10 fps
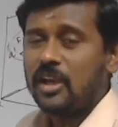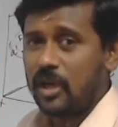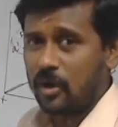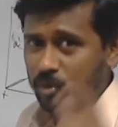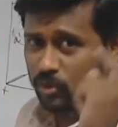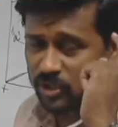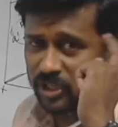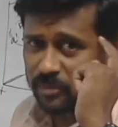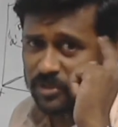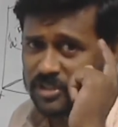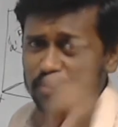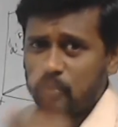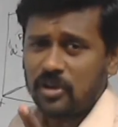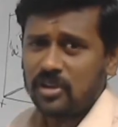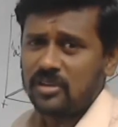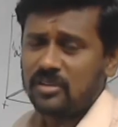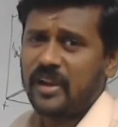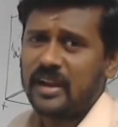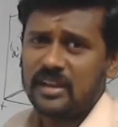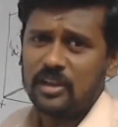you have to keep this
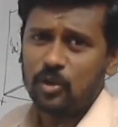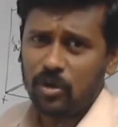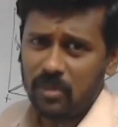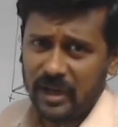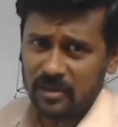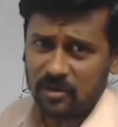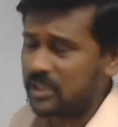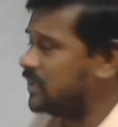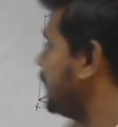fact in your mind. Okay.